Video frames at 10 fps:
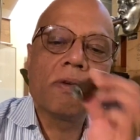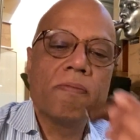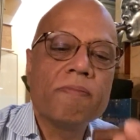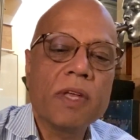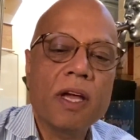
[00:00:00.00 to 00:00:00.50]

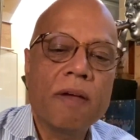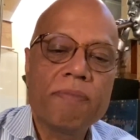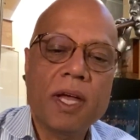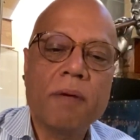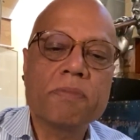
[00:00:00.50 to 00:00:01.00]
Yeah,
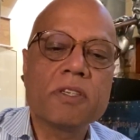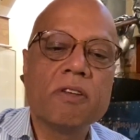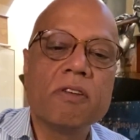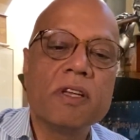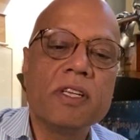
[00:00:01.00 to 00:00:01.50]

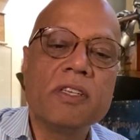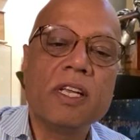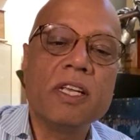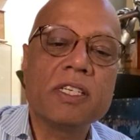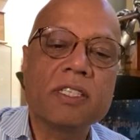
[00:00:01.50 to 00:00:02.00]
absolutely
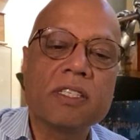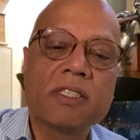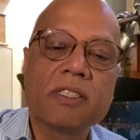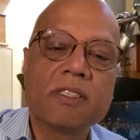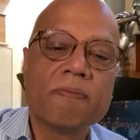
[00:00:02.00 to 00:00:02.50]

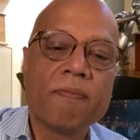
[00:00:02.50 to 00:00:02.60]
delicious.